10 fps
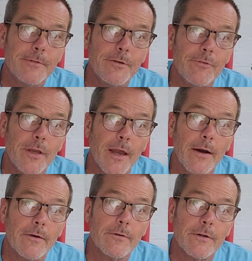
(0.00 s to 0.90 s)
If you
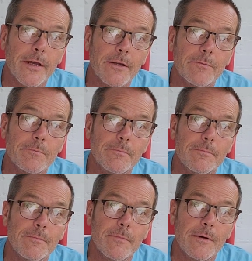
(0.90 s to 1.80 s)
care to take a
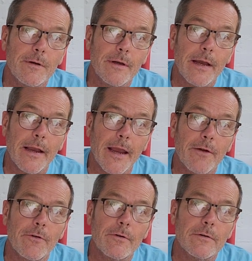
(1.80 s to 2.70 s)

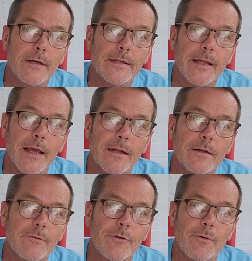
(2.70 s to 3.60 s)
gander at that,
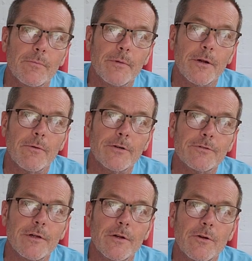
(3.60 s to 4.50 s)
if you're
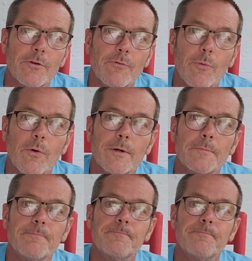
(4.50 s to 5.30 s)
interested in looking for one.